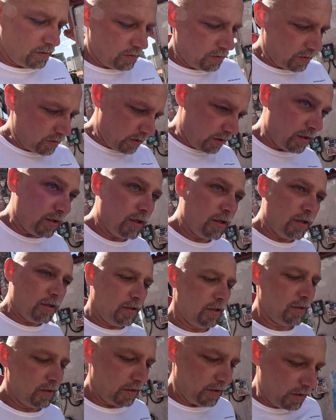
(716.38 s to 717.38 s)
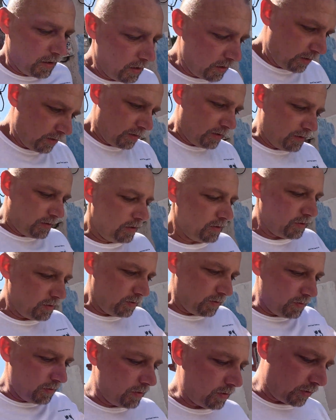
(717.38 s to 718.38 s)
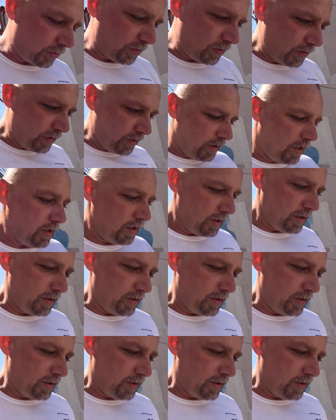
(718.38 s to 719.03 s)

Uh, see these dudes on the street?